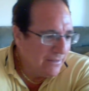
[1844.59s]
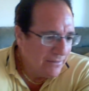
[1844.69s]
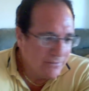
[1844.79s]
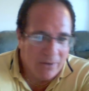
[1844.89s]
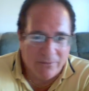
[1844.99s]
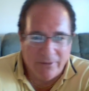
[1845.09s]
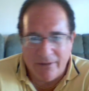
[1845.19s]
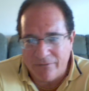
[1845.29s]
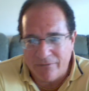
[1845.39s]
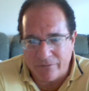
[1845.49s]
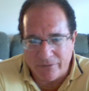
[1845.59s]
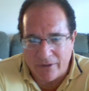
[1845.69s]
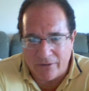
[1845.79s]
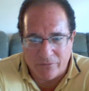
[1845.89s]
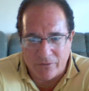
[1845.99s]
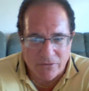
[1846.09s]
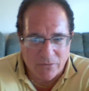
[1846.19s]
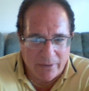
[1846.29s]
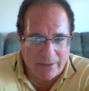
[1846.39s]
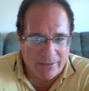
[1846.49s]
Don't leave until the first
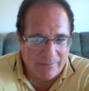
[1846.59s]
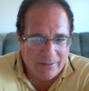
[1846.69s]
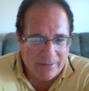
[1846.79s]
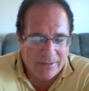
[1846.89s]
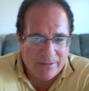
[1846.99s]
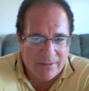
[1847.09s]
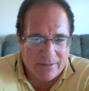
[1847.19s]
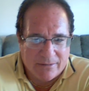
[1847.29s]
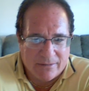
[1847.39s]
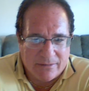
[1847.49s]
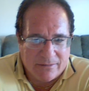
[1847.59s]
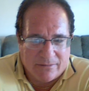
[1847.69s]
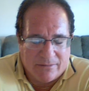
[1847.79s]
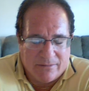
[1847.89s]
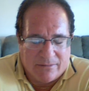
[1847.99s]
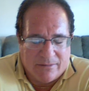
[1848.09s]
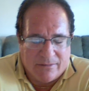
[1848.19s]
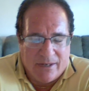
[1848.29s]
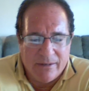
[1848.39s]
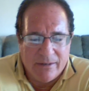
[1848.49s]
week. I mean, it's it's, just, it's
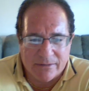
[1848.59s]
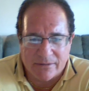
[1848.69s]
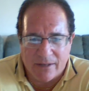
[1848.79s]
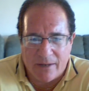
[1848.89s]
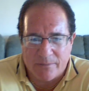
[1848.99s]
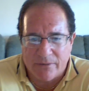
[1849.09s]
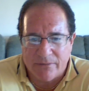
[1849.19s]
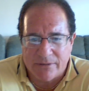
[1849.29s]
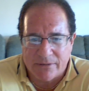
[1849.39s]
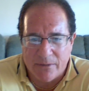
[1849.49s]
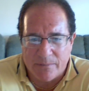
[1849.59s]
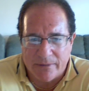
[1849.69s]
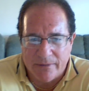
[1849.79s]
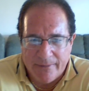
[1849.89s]
insane. It's just absolutely stupid.